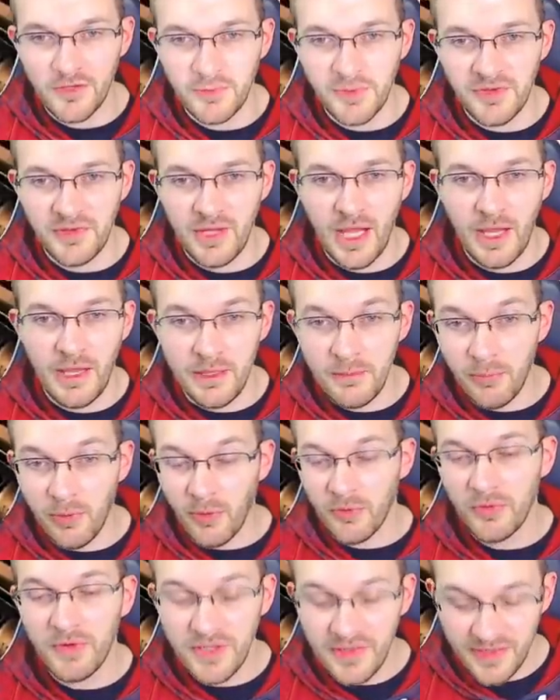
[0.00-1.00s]
person, not
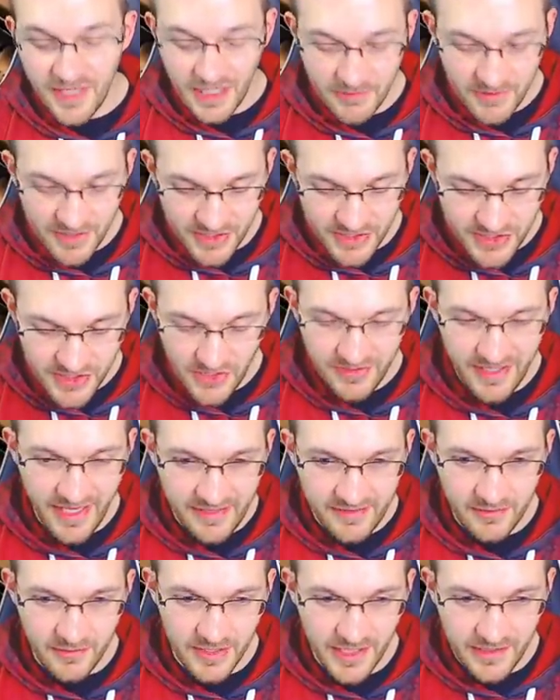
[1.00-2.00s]
important thing I want to
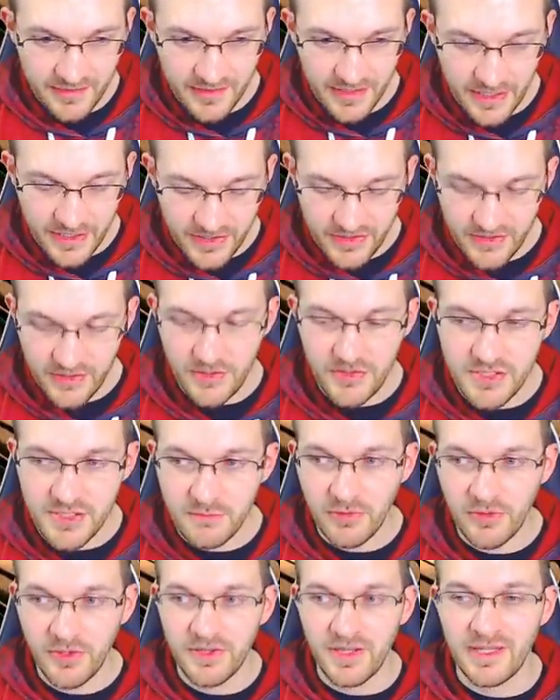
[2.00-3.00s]
showcase on this is a huge
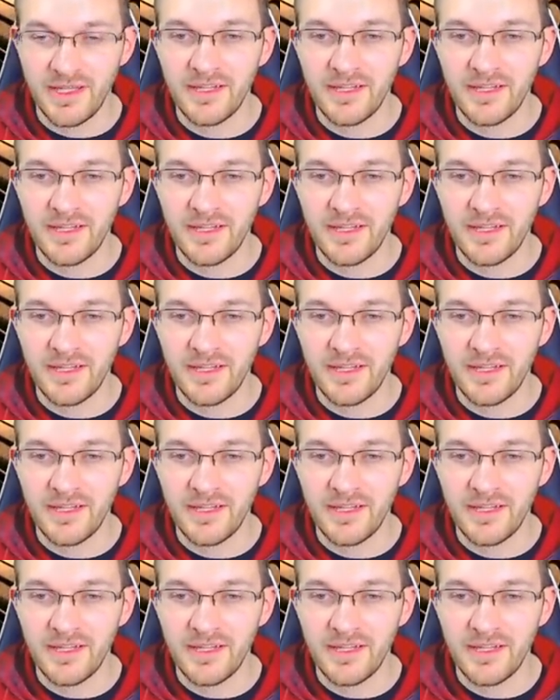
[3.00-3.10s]
important thing.